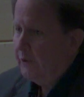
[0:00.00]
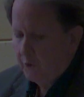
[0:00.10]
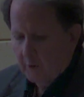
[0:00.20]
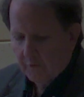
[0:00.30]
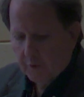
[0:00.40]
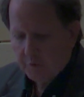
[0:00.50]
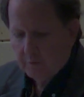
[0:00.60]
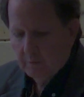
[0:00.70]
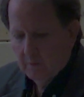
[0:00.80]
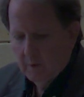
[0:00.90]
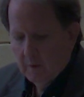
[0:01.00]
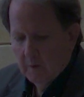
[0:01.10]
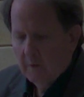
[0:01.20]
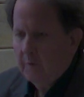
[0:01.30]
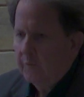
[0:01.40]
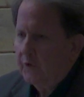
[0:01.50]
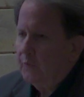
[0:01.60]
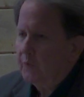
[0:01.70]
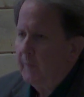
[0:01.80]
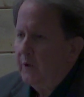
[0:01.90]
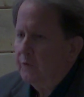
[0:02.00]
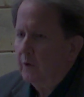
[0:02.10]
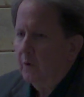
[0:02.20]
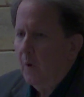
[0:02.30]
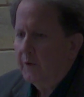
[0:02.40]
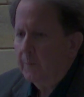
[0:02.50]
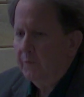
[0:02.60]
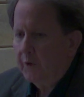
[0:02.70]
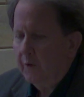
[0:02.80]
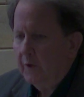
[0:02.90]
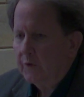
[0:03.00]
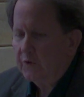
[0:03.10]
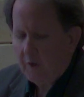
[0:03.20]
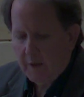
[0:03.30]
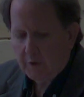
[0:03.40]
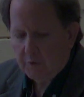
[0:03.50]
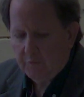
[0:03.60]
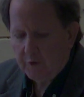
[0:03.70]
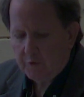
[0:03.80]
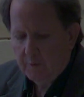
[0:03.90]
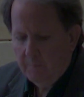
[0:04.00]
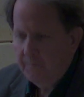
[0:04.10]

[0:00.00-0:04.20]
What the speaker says: Universe? This was based on quantum theory. It's science fiction.